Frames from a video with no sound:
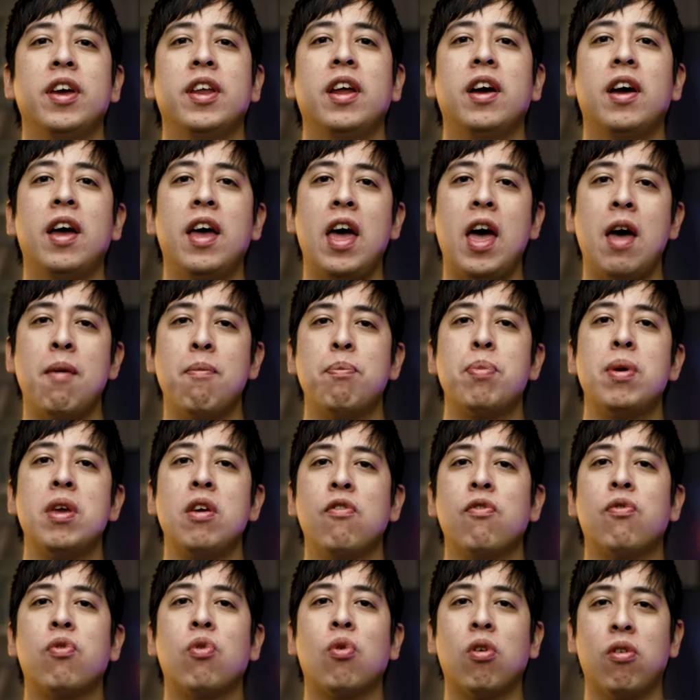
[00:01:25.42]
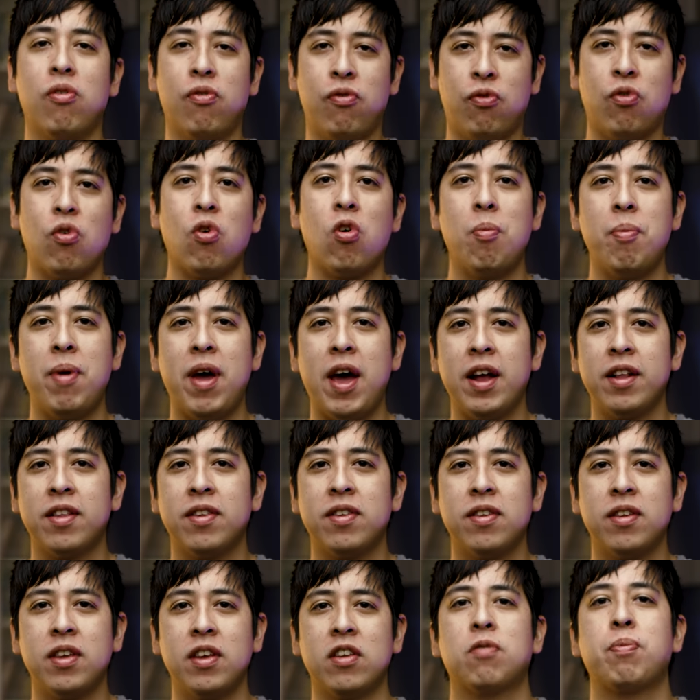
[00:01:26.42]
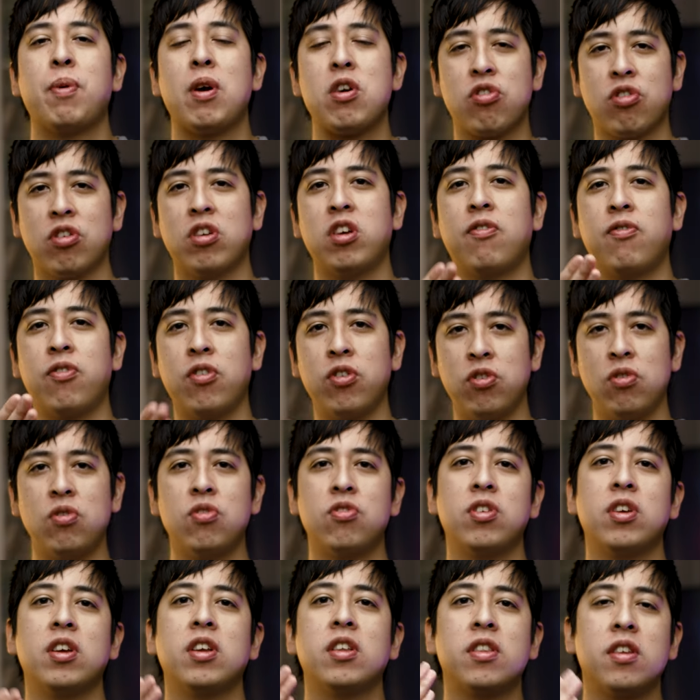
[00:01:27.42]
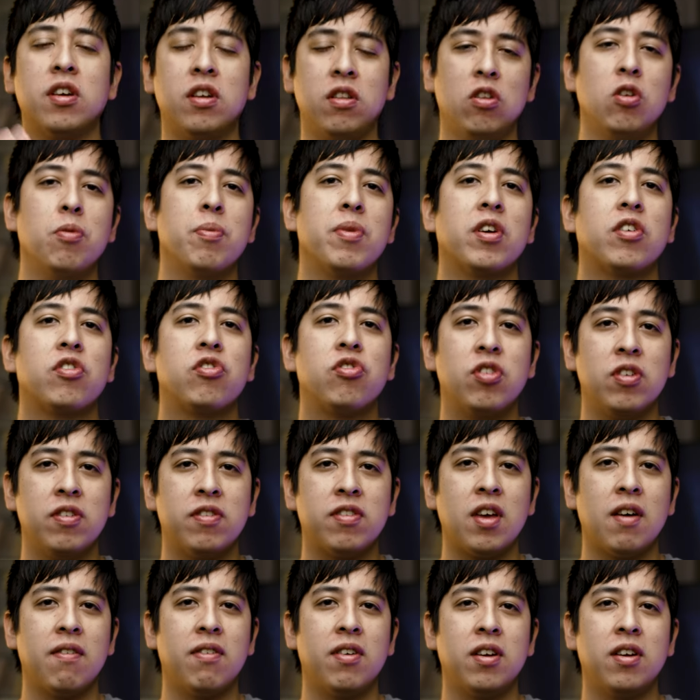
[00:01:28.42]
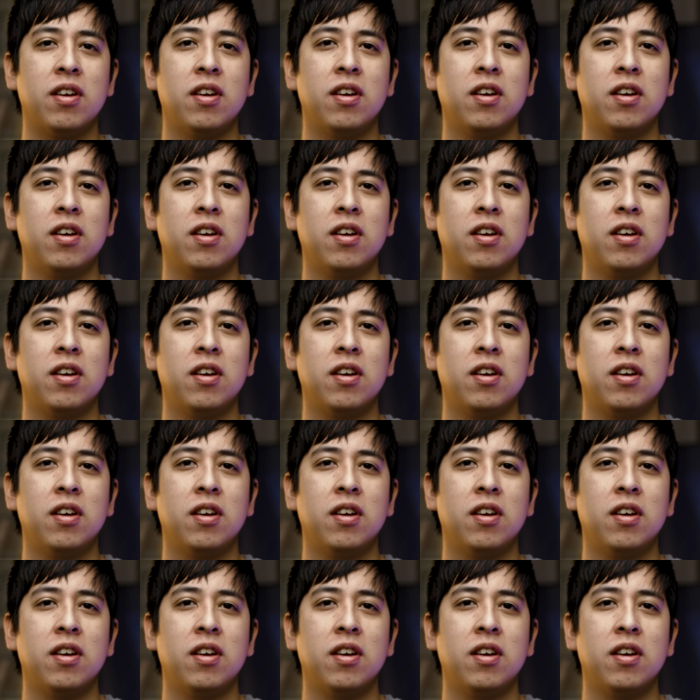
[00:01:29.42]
in a MP4 format, especially if you're using the Lumix G7.